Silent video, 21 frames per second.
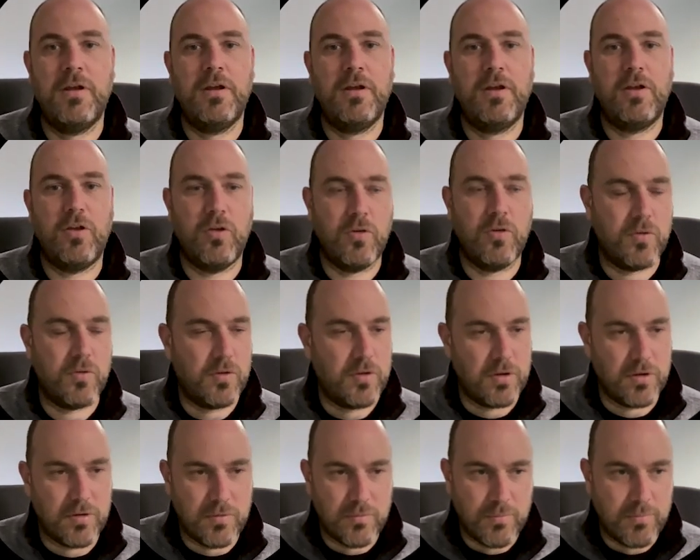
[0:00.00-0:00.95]
You
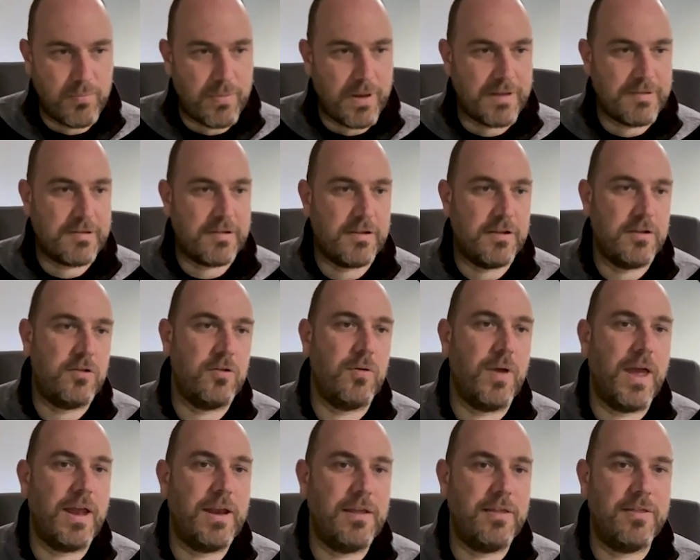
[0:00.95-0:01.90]
can basically do
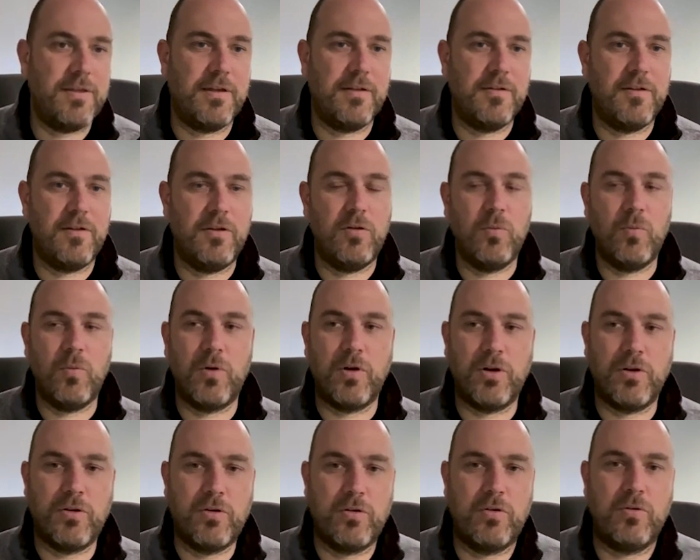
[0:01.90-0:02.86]
anything that you
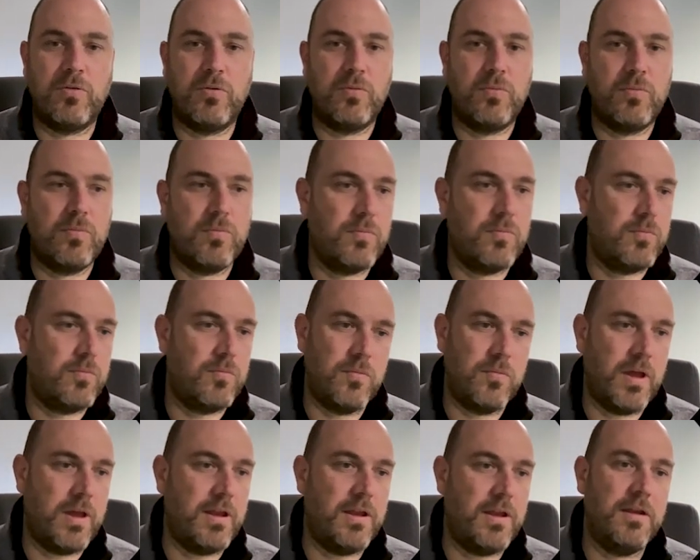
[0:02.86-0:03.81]
want to do
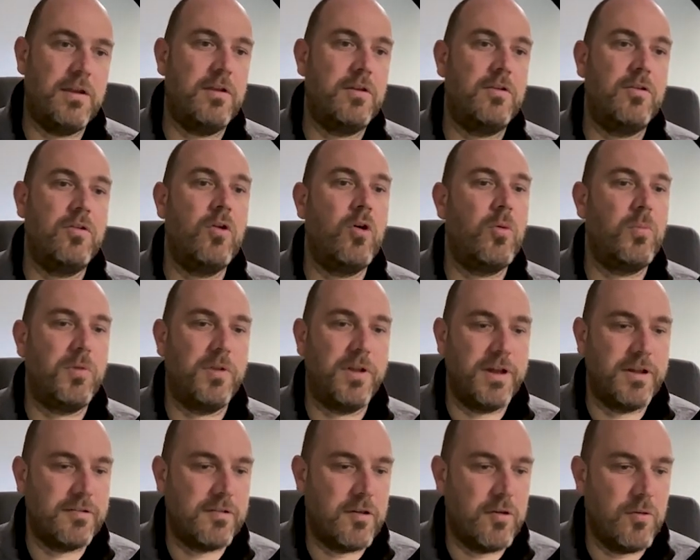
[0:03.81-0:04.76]
uh, in normal
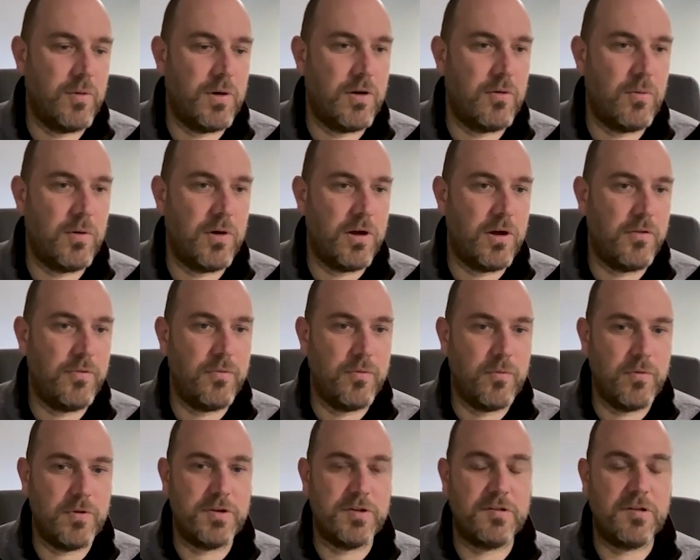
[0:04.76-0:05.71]
SQL world,
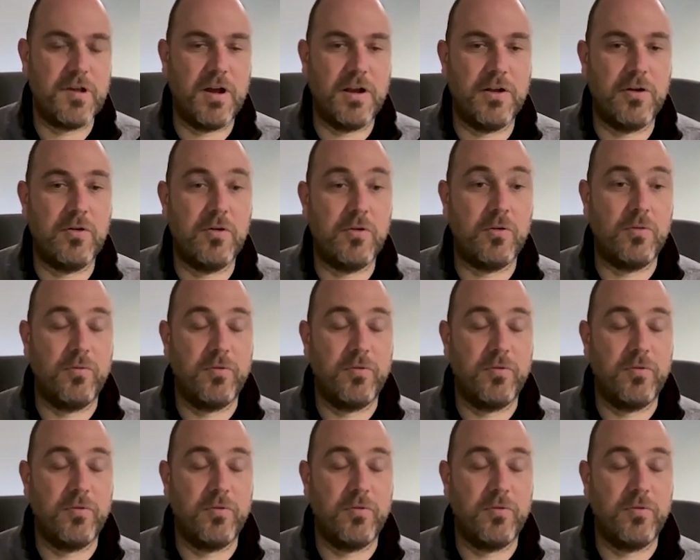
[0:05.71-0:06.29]
which is kind of cool.